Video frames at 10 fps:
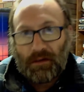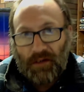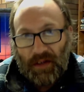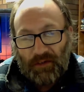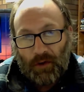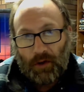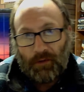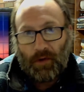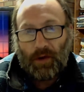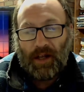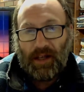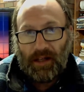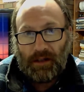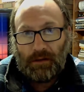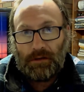Sounds like I've got
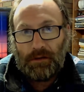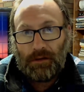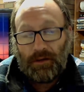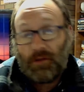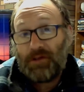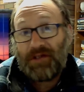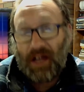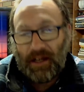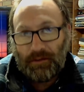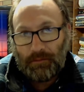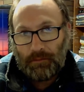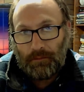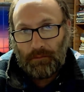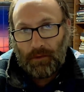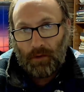a noise gate
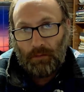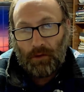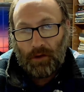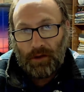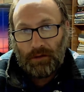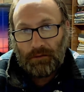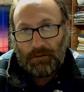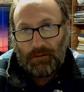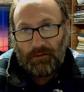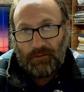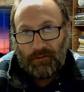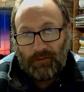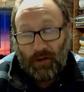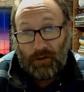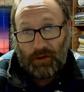on my
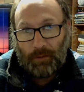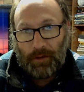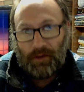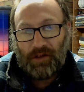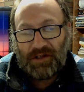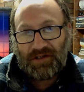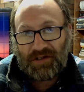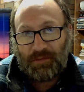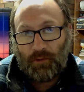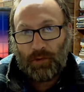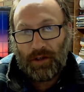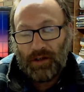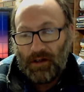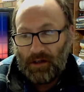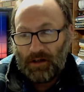vocal abilities this morning.
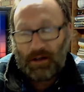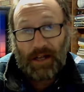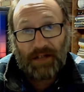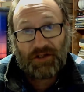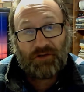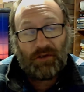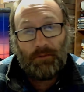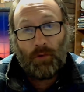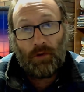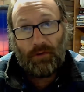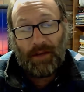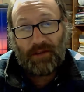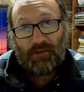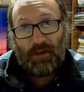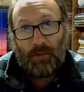I can't string more than
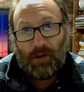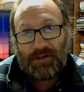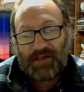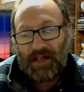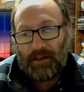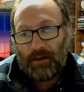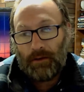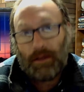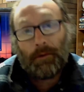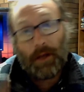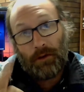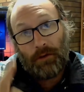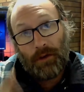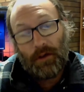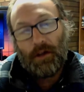about three words together. There we go.
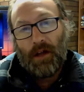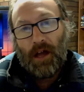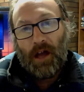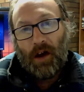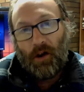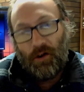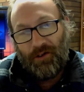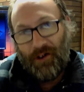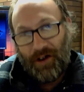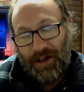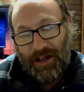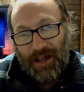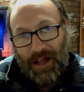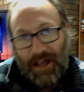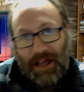All right.
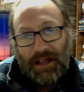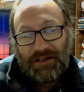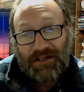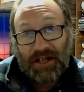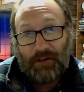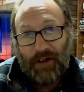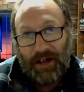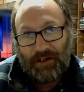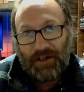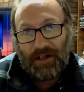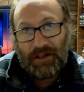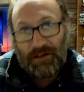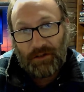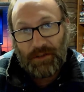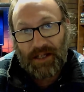Stick around. A
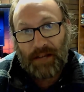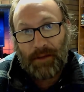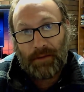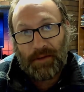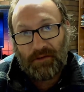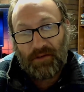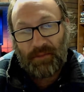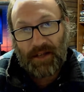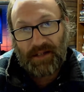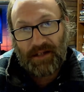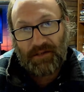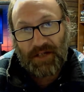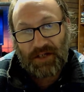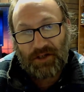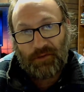little bit coming up here at the Backyard
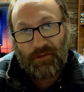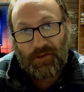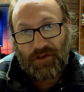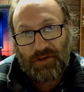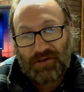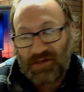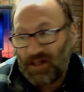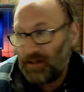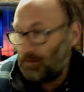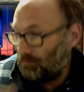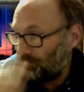Tech Channel for a Tuesday.